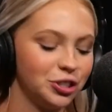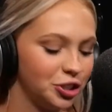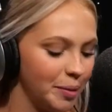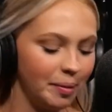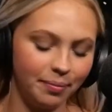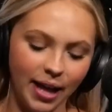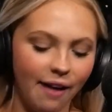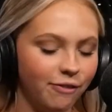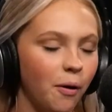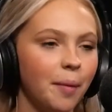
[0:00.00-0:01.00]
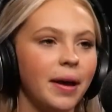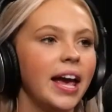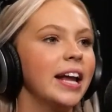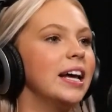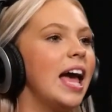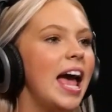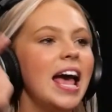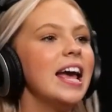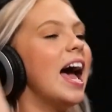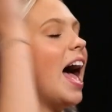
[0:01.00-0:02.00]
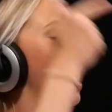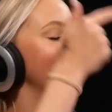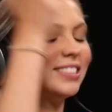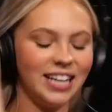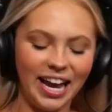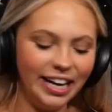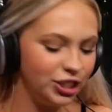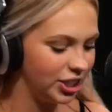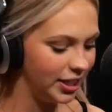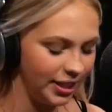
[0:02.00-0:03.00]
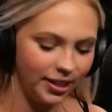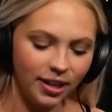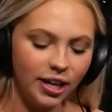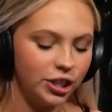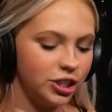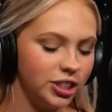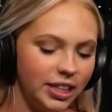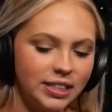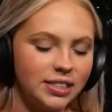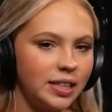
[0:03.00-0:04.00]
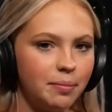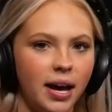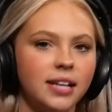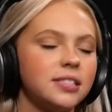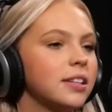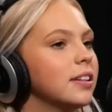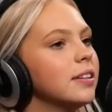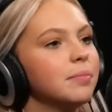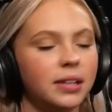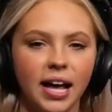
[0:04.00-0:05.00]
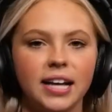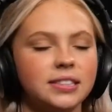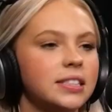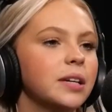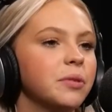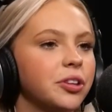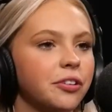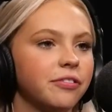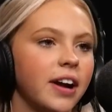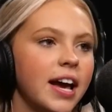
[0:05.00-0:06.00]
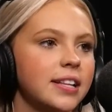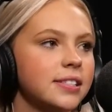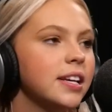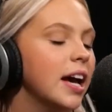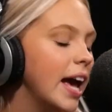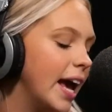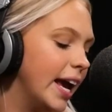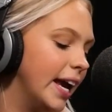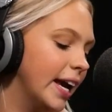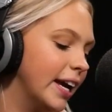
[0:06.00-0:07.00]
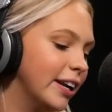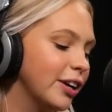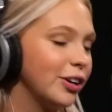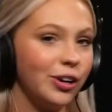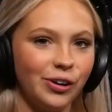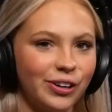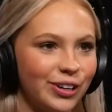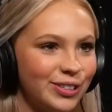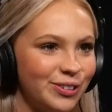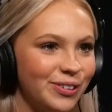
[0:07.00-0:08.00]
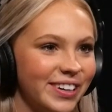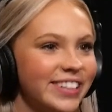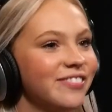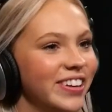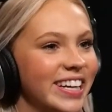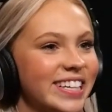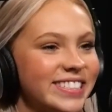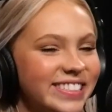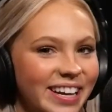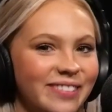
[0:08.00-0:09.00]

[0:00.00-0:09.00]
streaming platform and A S H E, she's the best. Blast it with your friends and go to her tour, Phoenix and